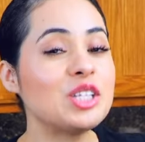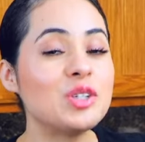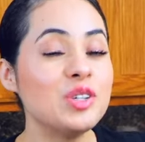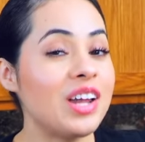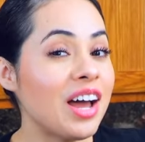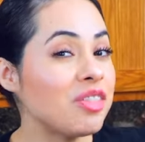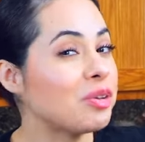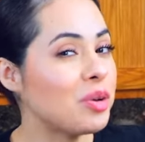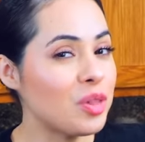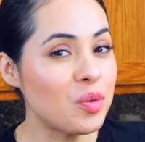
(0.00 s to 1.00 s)
do not
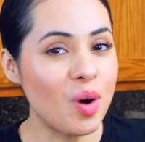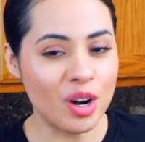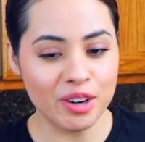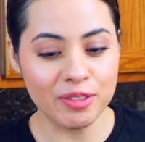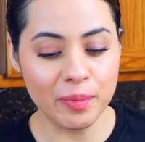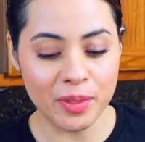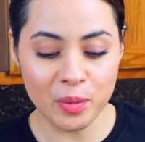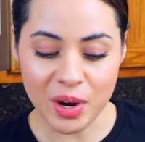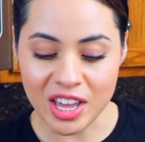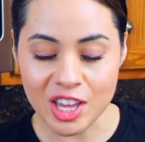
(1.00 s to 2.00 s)
throw the water from the
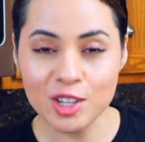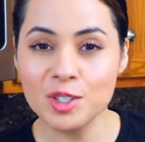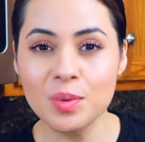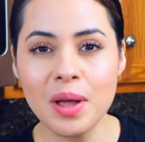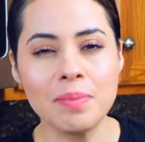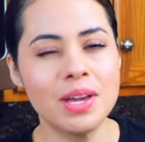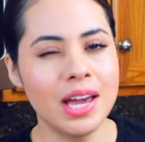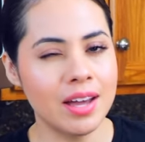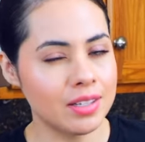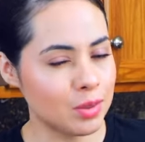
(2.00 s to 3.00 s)
guajillos away
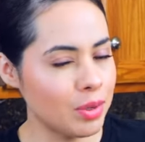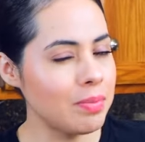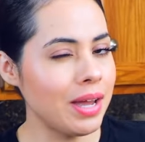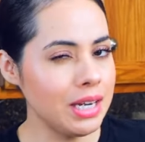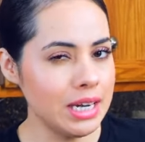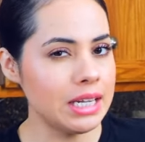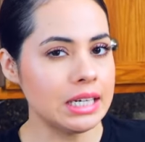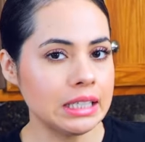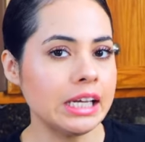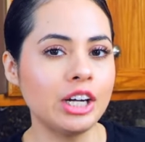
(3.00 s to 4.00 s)
because we may need
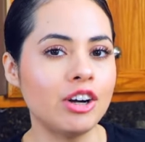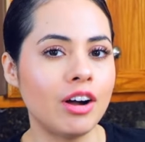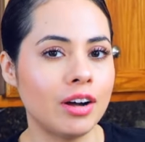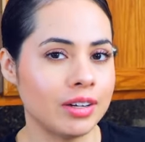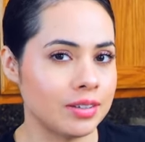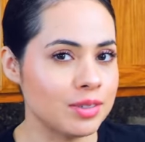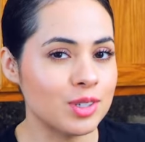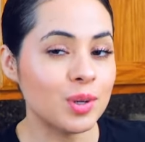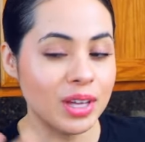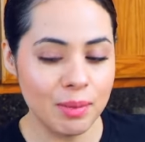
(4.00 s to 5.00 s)
it later on,
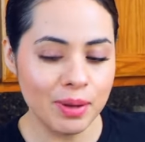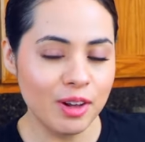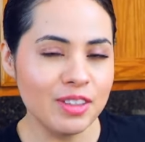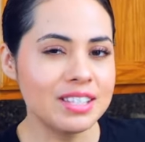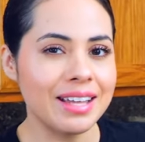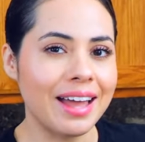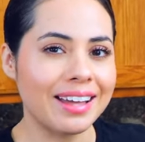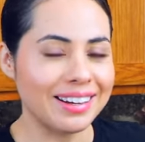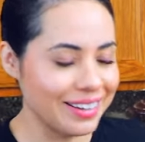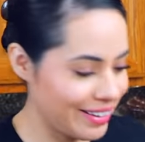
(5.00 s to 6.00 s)
so keep it on the side.